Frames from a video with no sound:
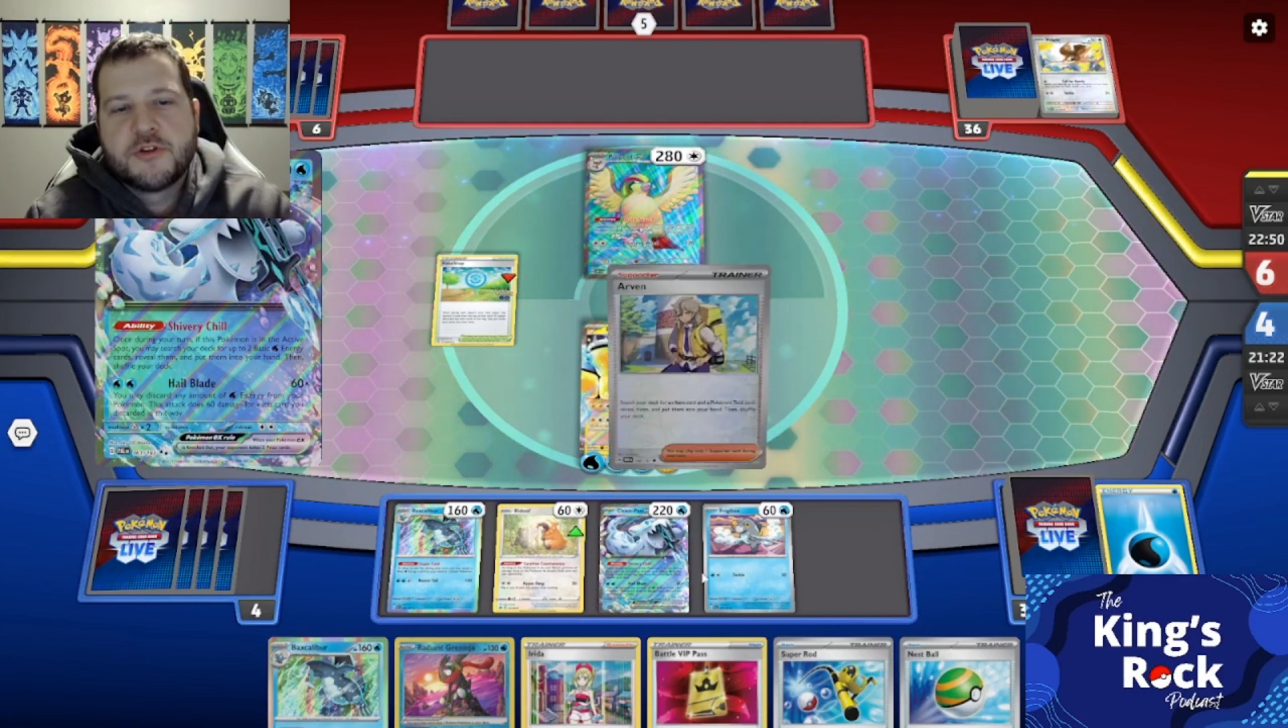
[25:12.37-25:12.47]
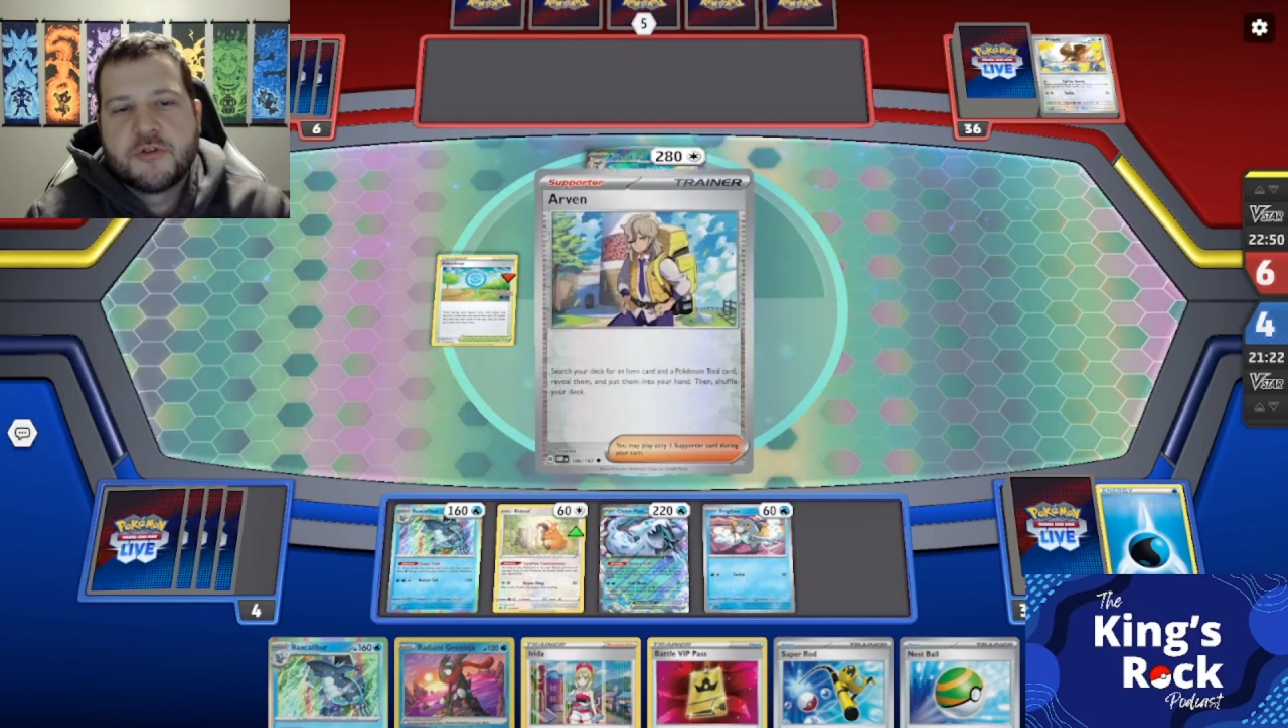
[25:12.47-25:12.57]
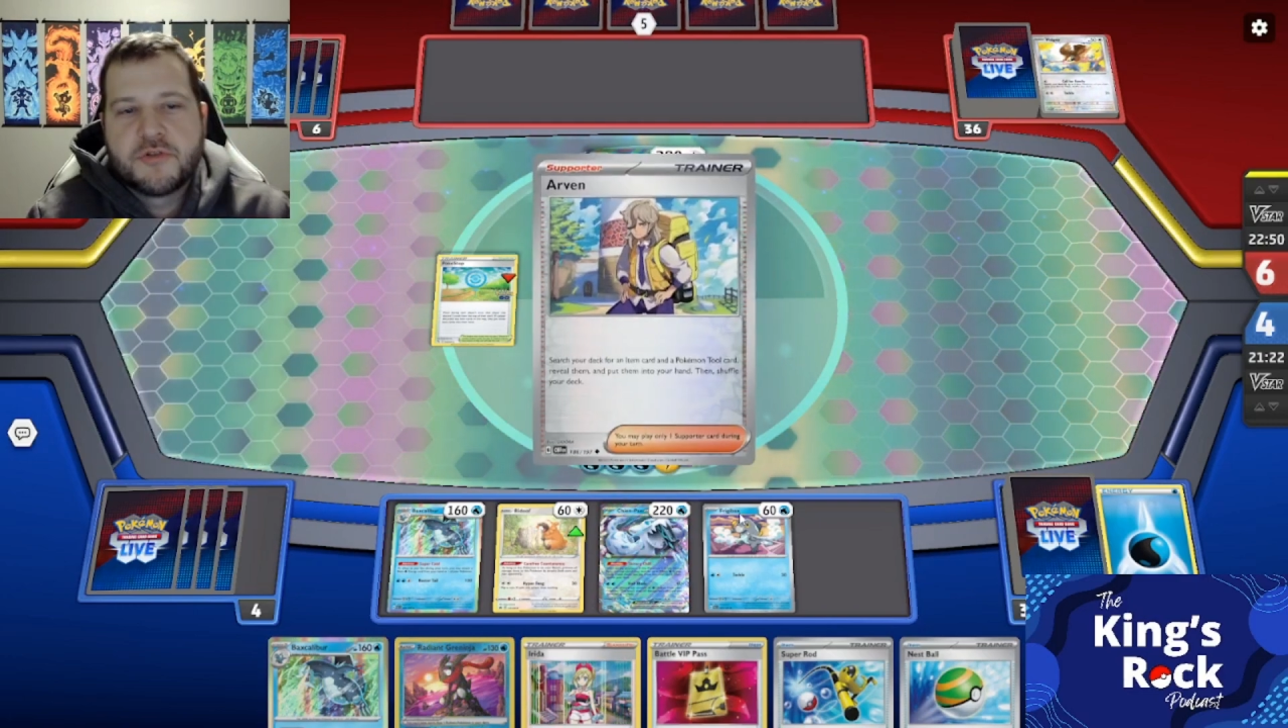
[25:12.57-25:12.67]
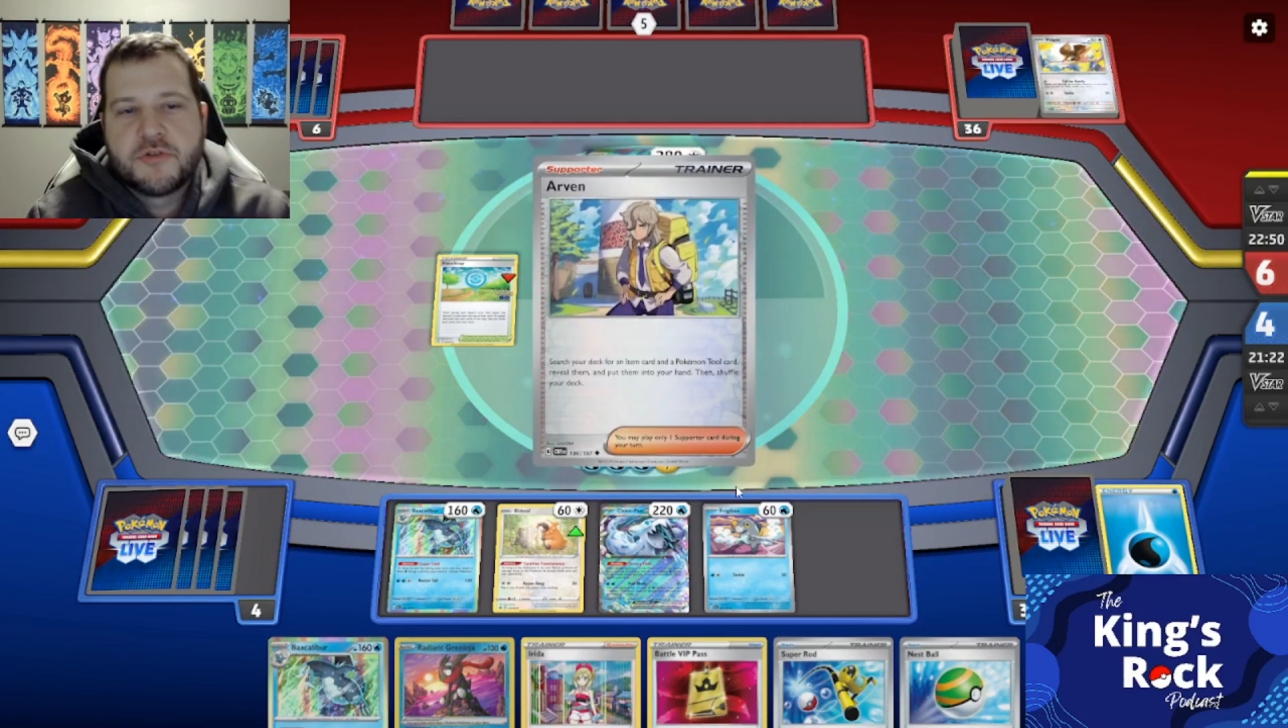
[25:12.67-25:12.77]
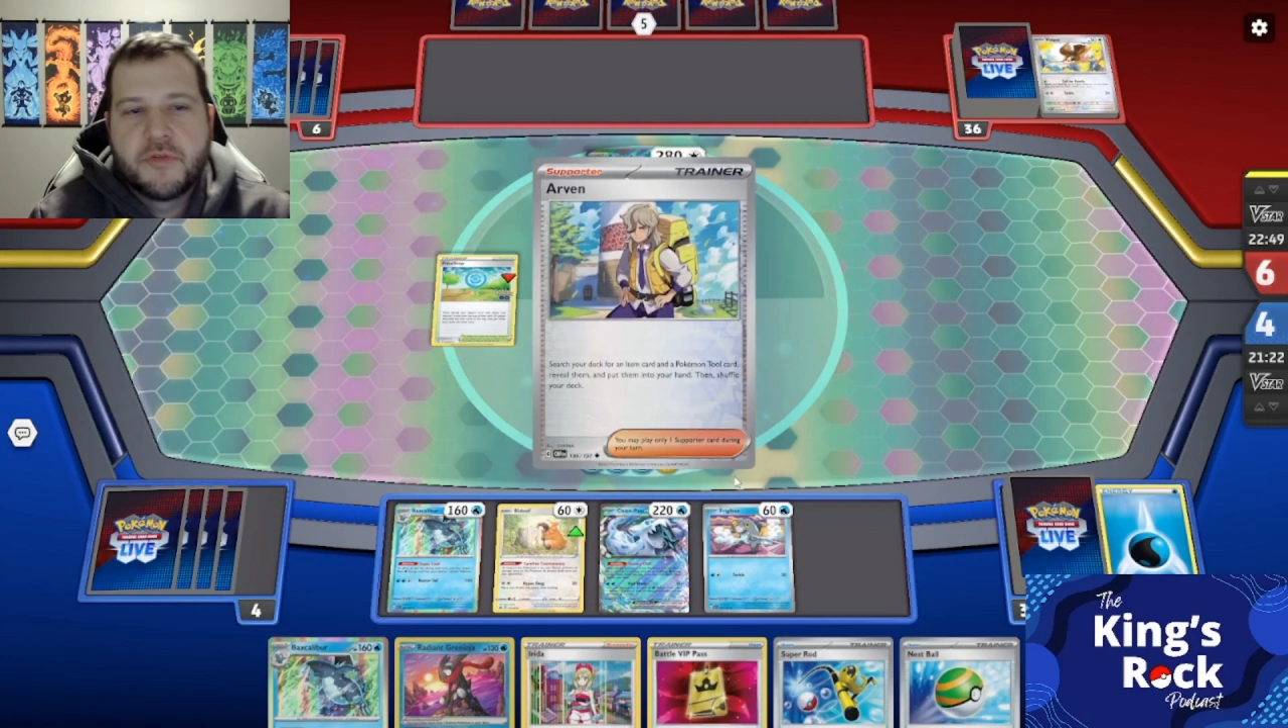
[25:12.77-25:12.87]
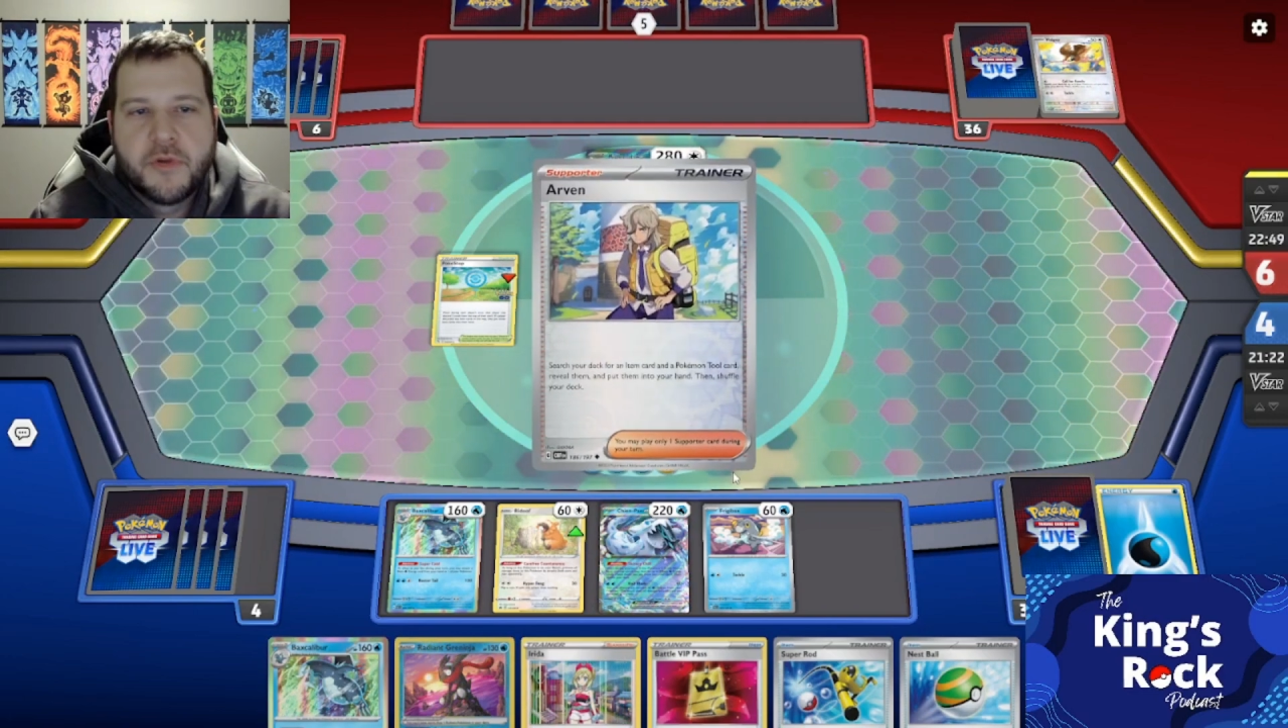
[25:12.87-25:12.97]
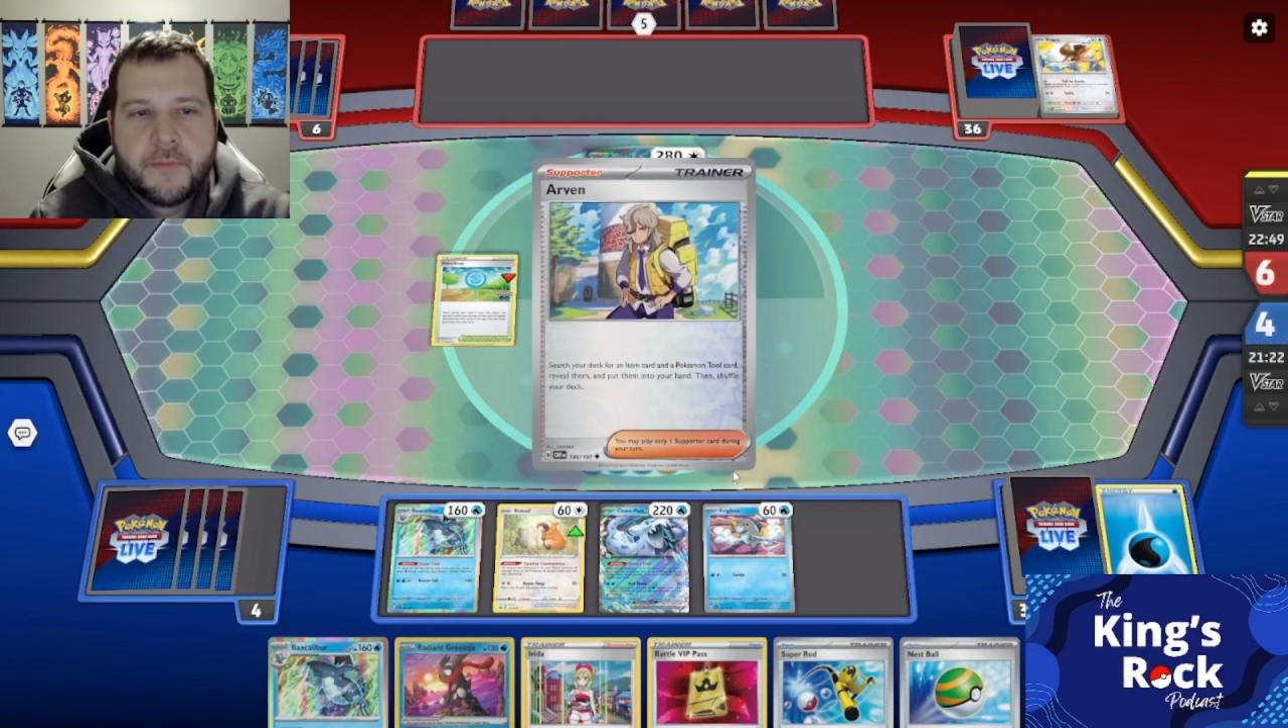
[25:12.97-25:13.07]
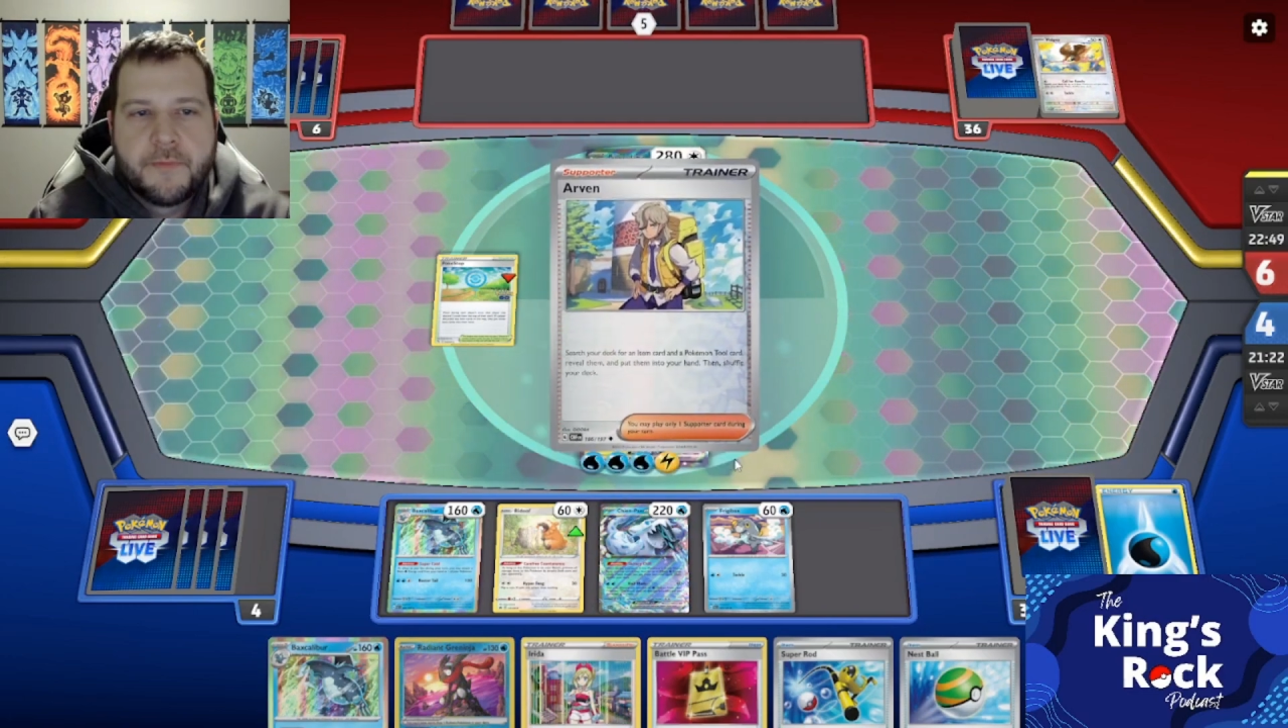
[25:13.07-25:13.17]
Retrieval,